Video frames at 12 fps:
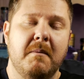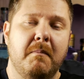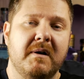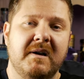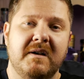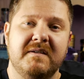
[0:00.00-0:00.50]

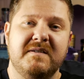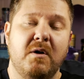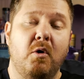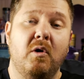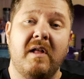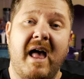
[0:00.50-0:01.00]
because the
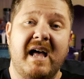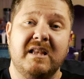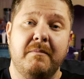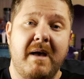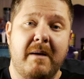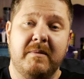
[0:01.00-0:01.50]
whole
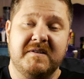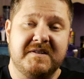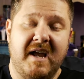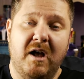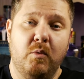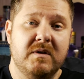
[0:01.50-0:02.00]

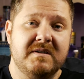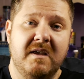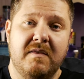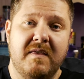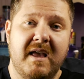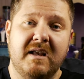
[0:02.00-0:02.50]
Alabama-style whiskey
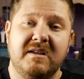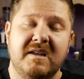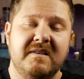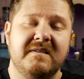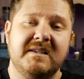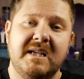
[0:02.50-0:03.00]
thing
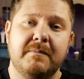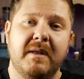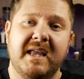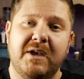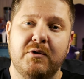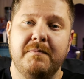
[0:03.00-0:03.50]
didn't seem
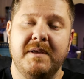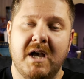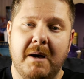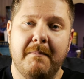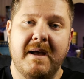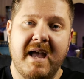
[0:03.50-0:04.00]
like it would be
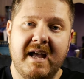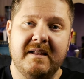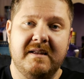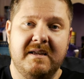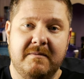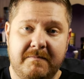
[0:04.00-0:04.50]
up my
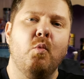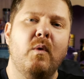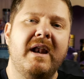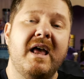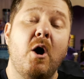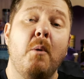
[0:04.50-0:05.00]
alley.
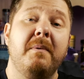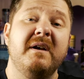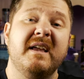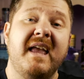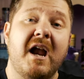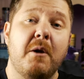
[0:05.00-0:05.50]
When I opened a
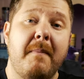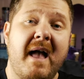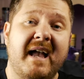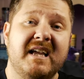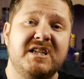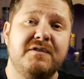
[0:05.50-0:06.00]
care
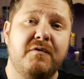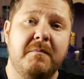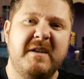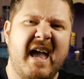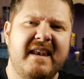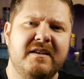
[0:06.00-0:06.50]
package from
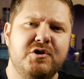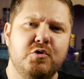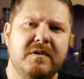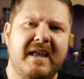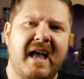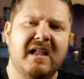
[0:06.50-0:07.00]
Dan and
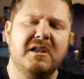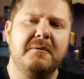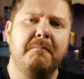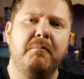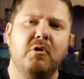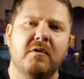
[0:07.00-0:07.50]
Julie L
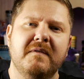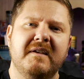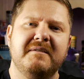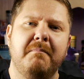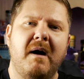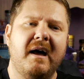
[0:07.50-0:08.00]
and pulled
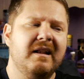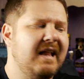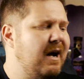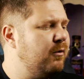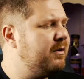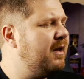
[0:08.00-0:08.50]
this bottle
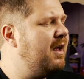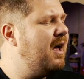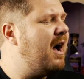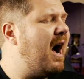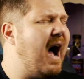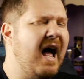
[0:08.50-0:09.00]
out,
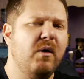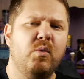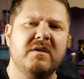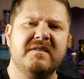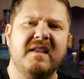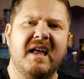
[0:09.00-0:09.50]
I
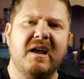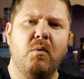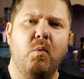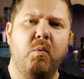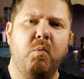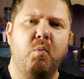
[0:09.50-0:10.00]
was like,
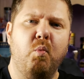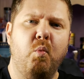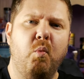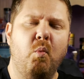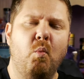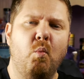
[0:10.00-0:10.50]

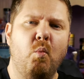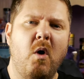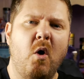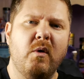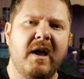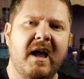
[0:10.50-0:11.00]

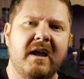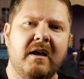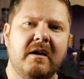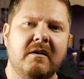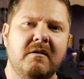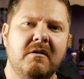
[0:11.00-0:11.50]
okay,
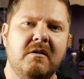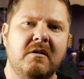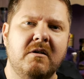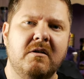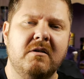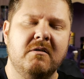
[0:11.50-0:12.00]

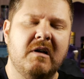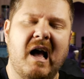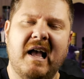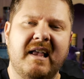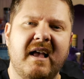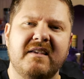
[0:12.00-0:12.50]

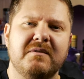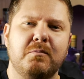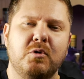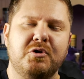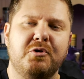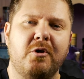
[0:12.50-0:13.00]
I guess
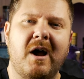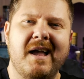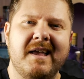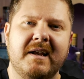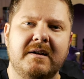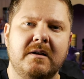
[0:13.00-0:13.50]
we'll try
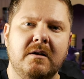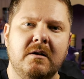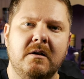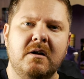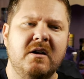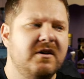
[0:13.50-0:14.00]
it.
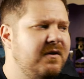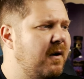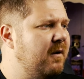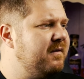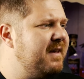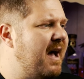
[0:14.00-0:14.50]

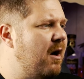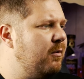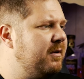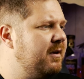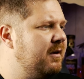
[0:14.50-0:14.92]
Turns out,